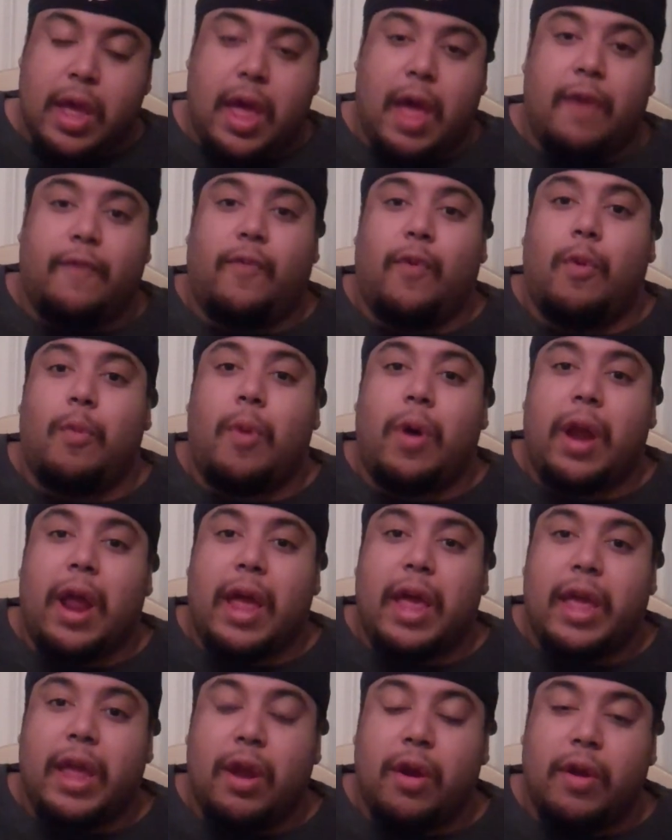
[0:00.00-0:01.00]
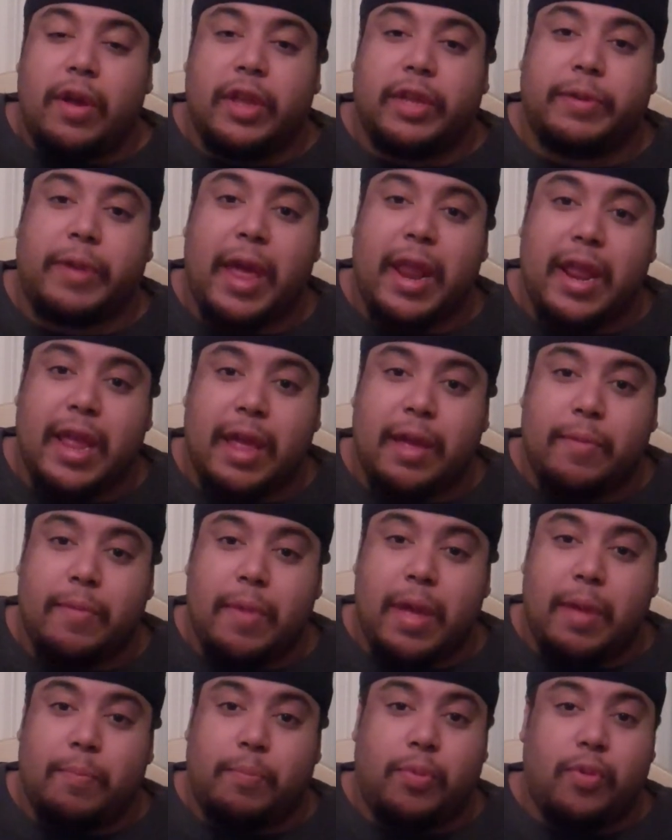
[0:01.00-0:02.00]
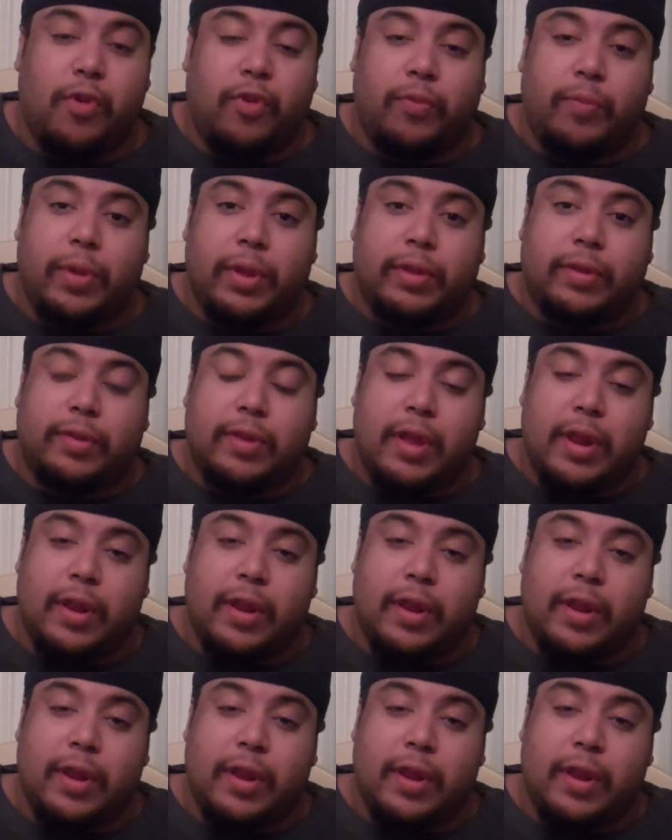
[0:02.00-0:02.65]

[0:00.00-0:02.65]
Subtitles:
And from what I hear, he's getting improvements